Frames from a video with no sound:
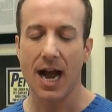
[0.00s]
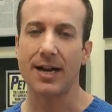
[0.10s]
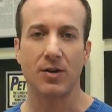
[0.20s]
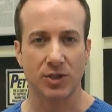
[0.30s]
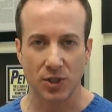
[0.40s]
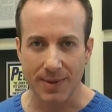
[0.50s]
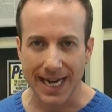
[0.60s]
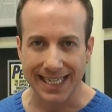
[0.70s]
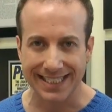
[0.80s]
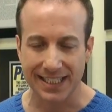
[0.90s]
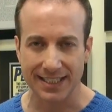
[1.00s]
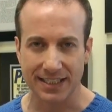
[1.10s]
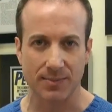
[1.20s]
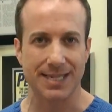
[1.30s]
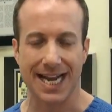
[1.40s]
I know Zoo Med has done
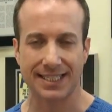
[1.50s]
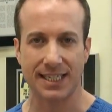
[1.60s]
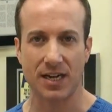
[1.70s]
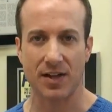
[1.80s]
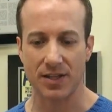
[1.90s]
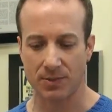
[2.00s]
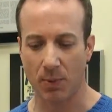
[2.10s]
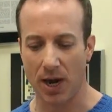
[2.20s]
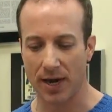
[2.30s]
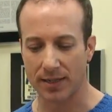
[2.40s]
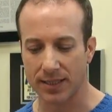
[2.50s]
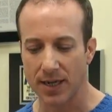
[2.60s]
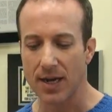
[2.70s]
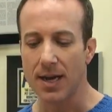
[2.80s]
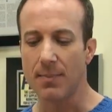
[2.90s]
some testing on this product,
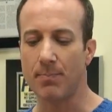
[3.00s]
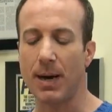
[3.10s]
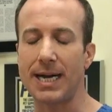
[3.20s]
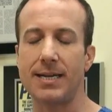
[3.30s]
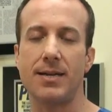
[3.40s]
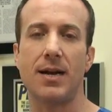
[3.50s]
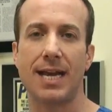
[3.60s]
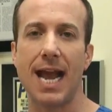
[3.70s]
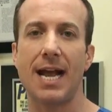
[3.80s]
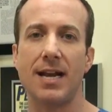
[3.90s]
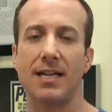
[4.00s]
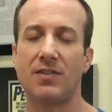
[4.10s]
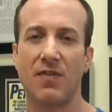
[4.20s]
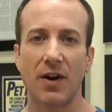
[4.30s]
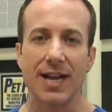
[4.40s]
but again, it's
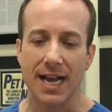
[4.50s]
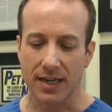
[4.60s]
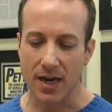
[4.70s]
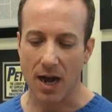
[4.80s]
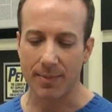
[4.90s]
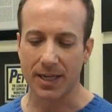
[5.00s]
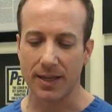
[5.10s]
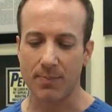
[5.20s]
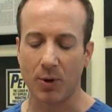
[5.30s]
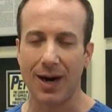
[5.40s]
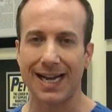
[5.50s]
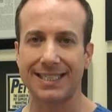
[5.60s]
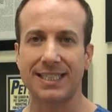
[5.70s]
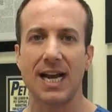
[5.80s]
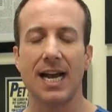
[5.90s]
very economically
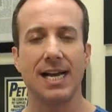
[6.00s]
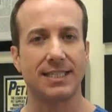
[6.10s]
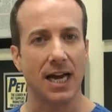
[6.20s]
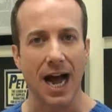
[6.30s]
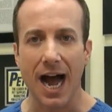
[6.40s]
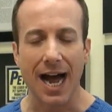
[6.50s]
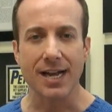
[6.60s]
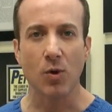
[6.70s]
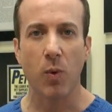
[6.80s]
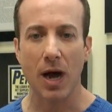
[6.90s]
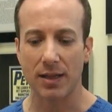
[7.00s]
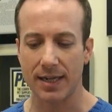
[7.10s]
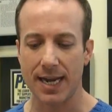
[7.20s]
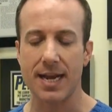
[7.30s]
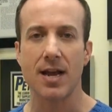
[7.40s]
priced. It's high
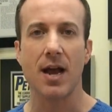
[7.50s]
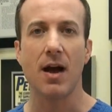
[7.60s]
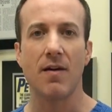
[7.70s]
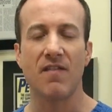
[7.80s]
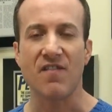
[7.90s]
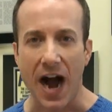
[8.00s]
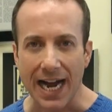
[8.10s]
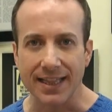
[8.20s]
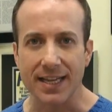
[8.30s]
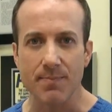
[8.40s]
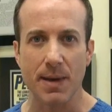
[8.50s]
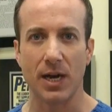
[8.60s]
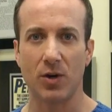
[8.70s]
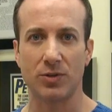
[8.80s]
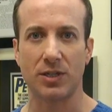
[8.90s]
quality, finely
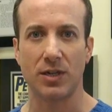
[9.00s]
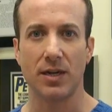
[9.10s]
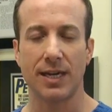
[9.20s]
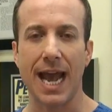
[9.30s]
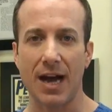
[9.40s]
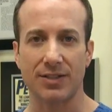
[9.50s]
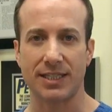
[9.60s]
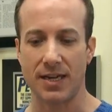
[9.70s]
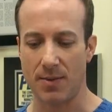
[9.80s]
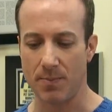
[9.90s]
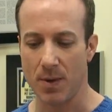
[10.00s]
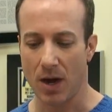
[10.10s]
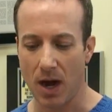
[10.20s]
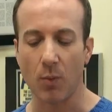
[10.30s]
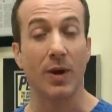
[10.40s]
milled calcium
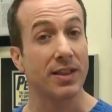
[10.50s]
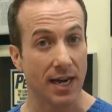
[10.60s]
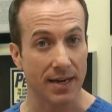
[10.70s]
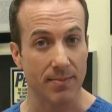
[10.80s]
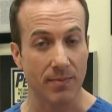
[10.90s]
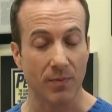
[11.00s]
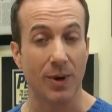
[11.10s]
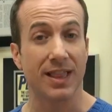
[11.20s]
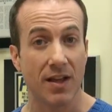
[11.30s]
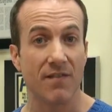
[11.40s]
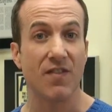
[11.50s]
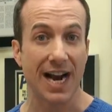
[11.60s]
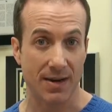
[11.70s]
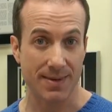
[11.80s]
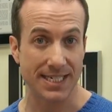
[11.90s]
uh, with, with
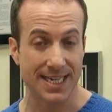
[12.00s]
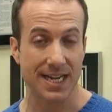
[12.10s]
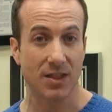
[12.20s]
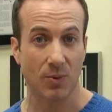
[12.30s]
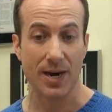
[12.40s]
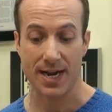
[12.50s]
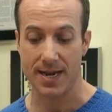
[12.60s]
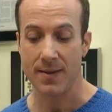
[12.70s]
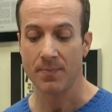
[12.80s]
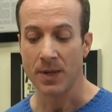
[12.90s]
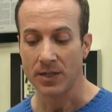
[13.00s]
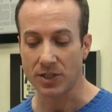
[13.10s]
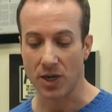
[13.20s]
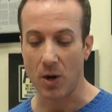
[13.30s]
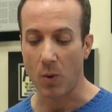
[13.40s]
vitamin D3.
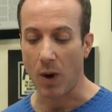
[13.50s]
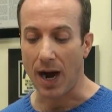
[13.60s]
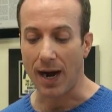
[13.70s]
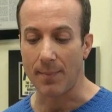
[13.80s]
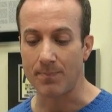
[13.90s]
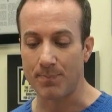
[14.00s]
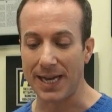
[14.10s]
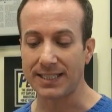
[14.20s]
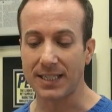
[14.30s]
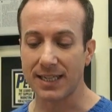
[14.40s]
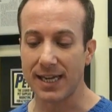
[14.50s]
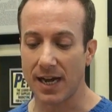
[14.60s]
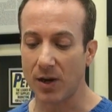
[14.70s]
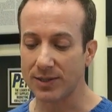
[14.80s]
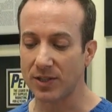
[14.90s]
So um, basically,
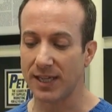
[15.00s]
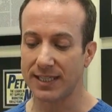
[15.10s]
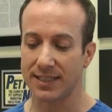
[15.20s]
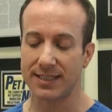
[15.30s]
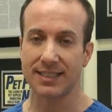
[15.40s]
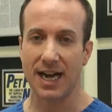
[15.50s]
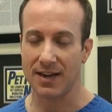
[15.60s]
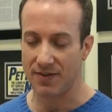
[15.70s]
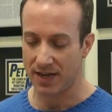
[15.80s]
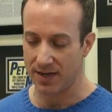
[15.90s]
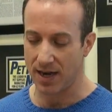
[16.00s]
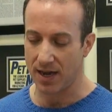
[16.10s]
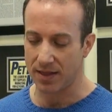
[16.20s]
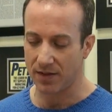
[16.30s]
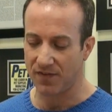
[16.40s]
I also like the design of it.
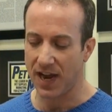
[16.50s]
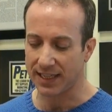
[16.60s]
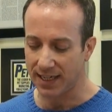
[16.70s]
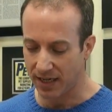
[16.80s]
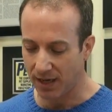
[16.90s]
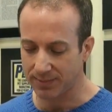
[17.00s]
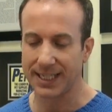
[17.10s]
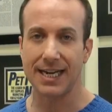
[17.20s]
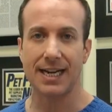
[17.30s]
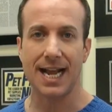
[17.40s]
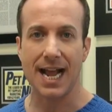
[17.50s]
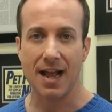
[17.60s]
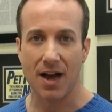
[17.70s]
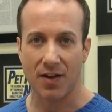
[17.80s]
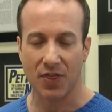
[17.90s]
Not, the fact that it comes in
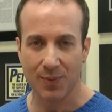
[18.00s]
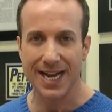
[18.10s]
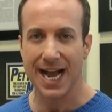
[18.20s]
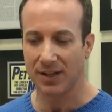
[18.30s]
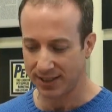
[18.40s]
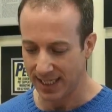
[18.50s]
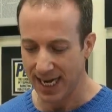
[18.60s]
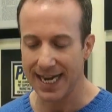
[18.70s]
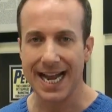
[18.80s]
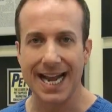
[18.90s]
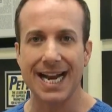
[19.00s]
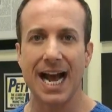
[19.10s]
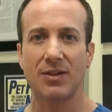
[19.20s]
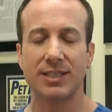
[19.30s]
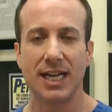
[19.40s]
a uh, 3 ounce, an 8
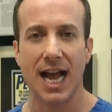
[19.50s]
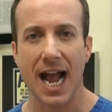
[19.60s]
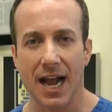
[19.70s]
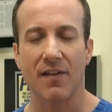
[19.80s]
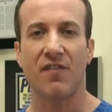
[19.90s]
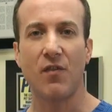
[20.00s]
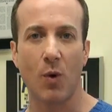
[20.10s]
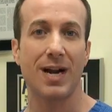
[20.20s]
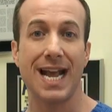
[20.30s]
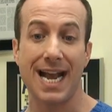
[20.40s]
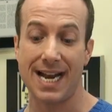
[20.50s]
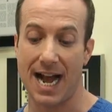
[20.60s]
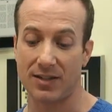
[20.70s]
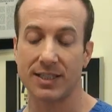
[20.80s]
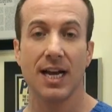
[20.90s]
ounce, and a 48
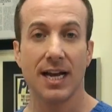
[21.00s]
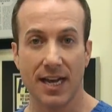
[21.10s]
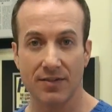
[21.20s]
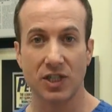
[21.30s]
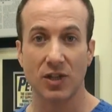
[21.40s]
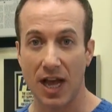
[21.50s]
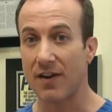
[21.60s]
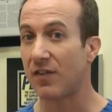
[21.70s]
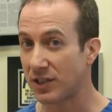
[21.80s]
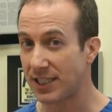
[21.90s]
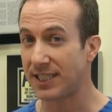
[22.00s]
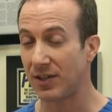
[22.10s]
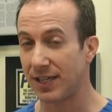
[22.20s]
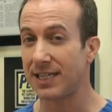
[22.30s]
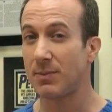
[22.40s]
ounce gives you a lot of
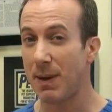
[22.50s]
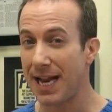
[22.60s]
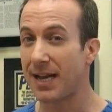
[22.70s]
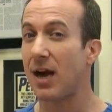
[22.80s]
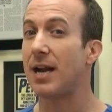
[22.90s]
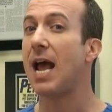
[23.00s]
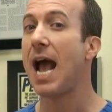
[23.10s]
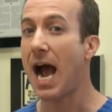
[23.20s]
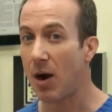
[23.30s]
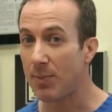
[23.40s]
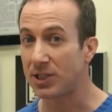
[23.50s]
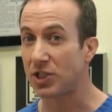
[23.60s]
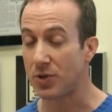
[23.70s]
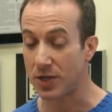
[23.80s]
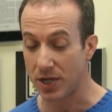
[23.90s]
versatility depending on how much
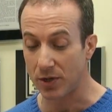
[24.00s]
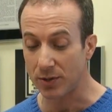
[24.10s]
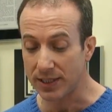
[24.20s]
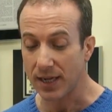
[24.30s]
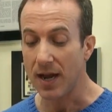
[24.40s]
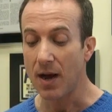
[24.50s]
you use.